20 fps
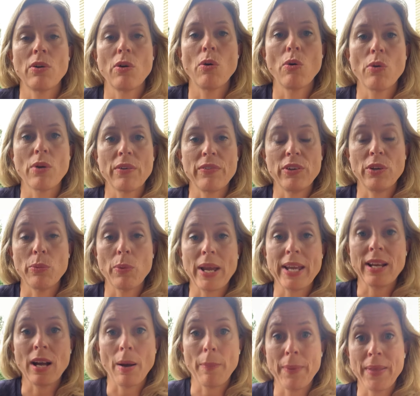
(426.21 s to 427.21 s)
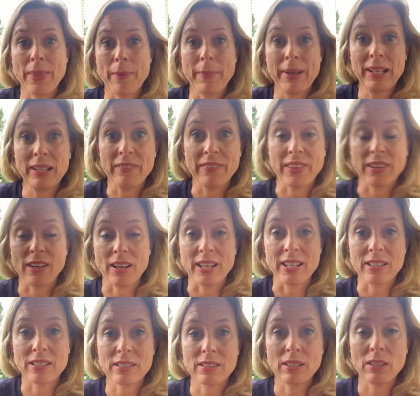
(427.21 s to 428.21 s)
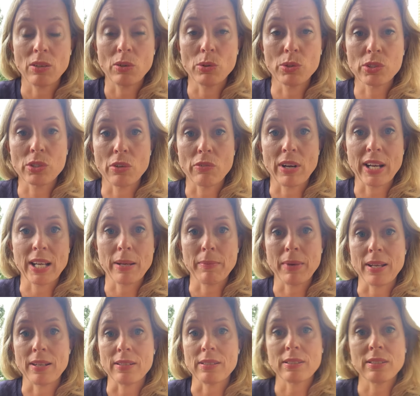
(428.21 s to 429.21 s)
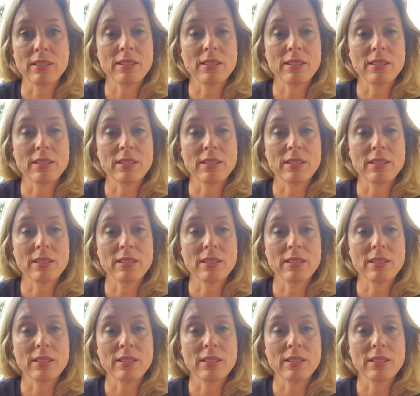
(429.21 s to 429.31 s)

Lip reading: Or if you wake up in the middle of the night, also recommend.